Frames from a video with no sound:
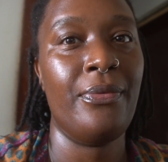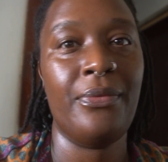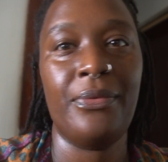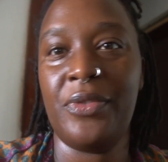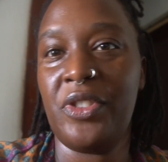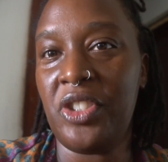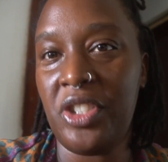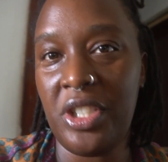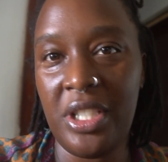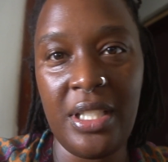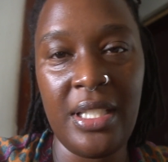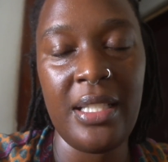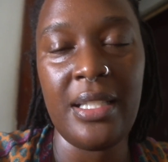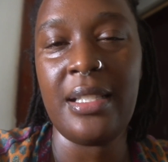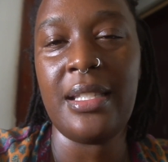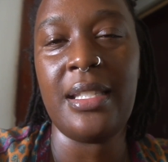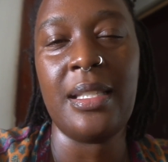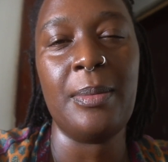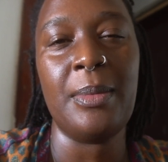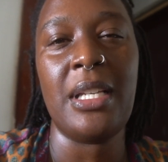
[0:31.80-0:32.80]
She
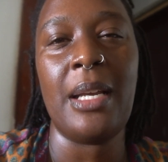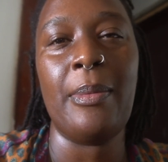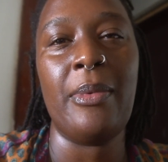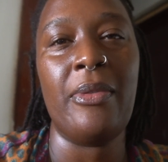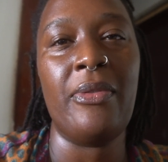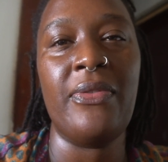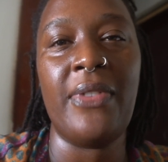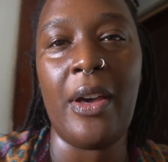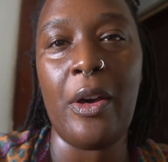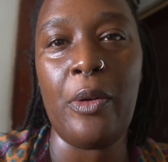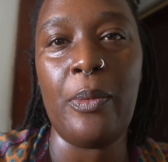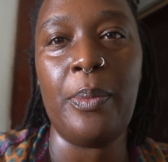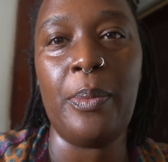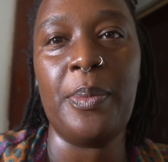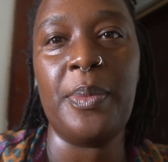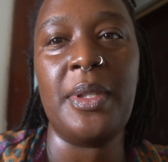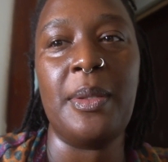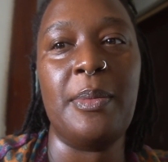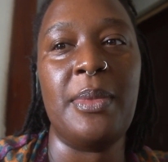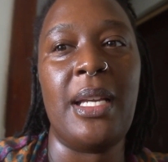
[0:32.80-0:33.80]
needed some type of help,
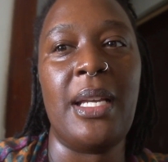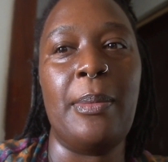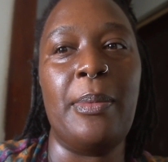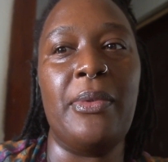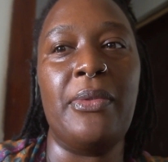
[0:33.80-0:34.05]
some type